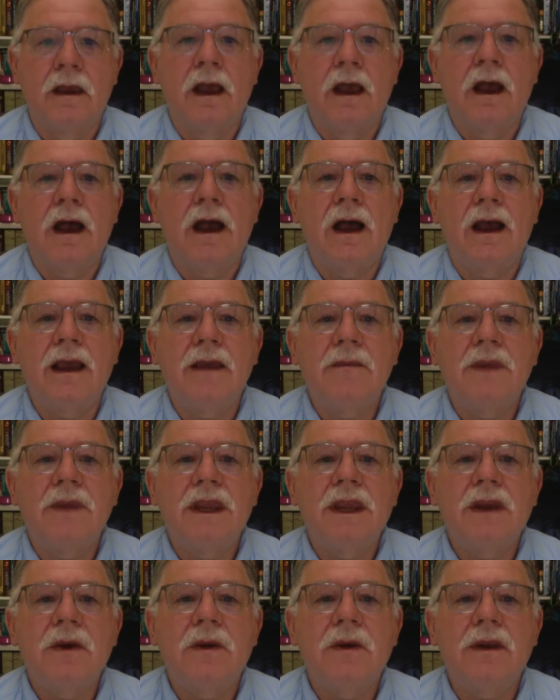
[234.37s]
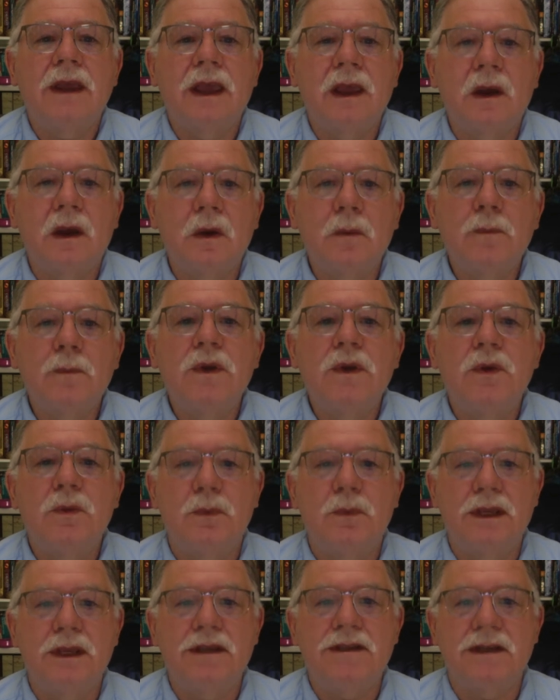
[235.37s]
I am here to help you
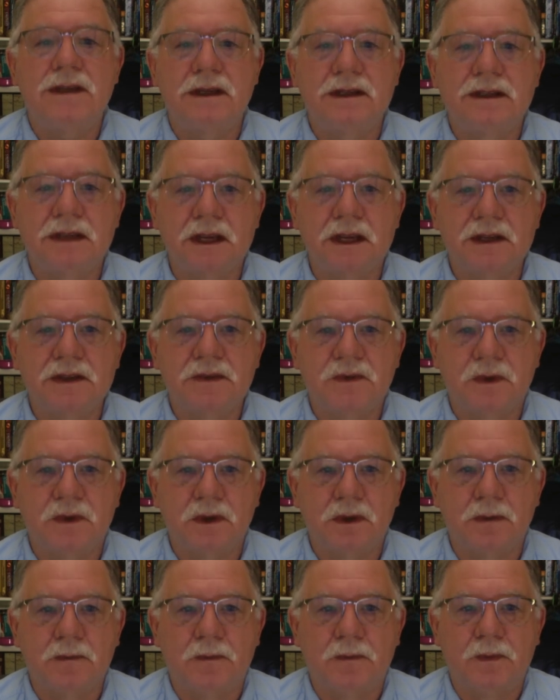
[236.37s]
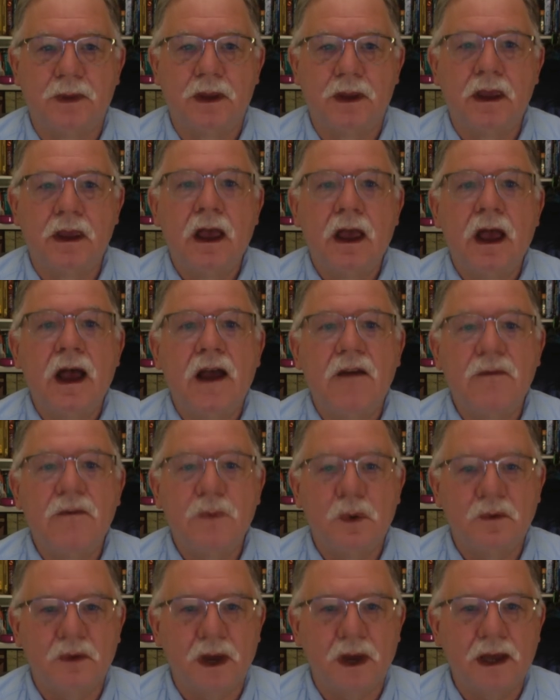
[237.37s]
be successful. I've
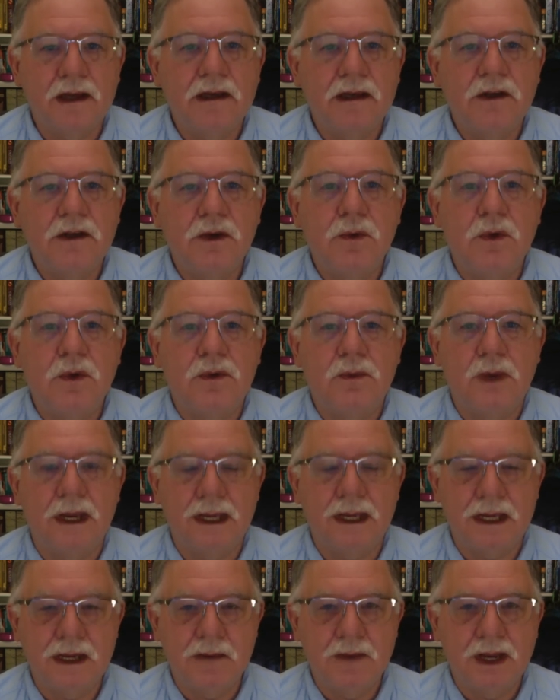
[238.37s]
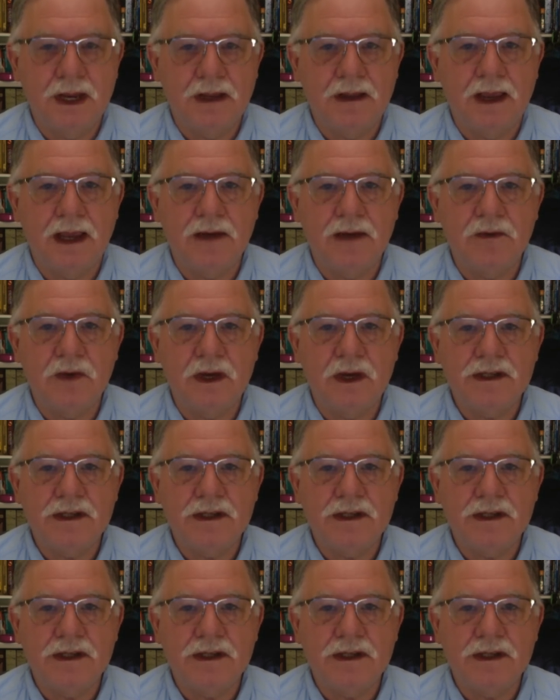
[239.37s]
provided you with my email address